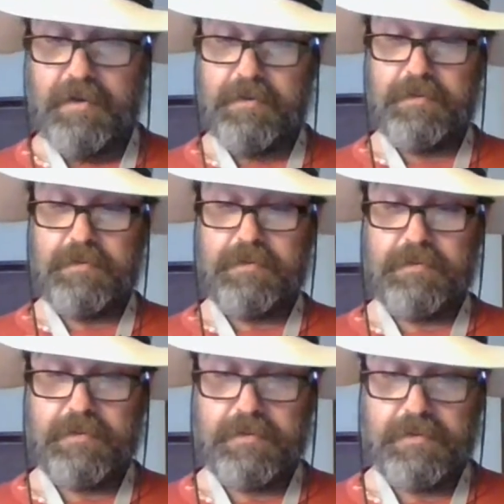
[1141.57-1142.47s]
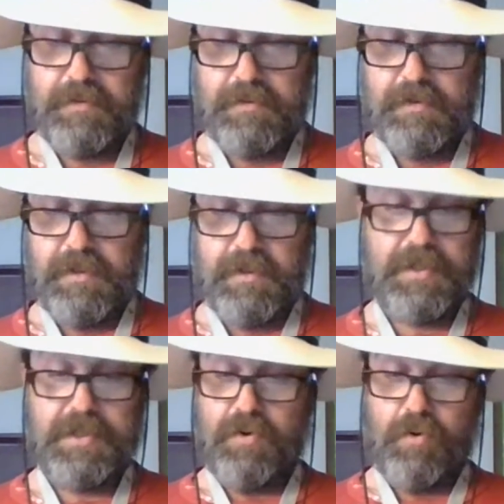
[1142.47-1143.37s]
at
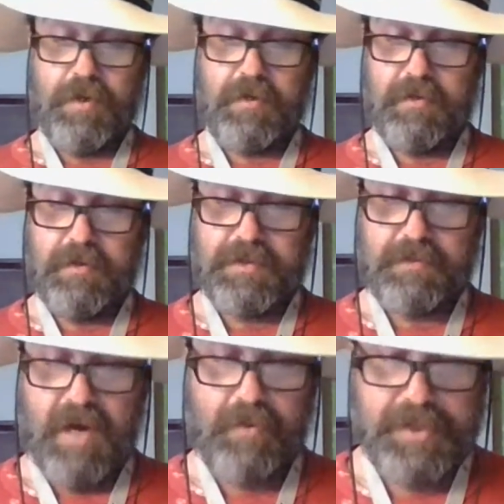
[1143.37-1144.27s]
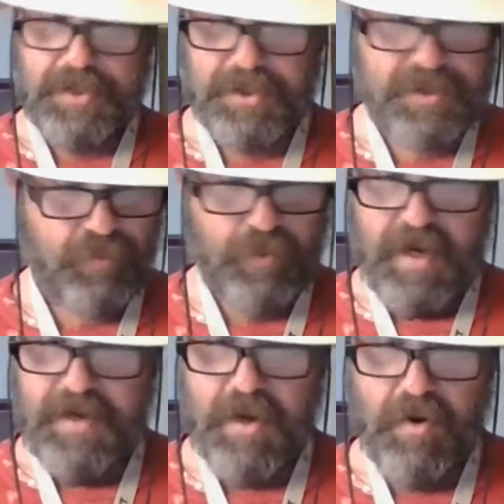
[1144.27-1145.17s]
least according to my research,
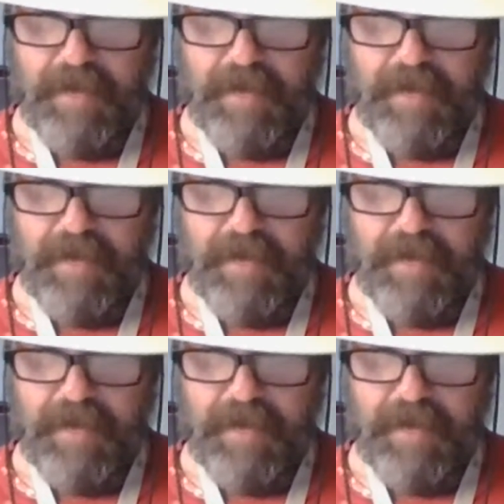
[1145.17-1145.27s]
what I know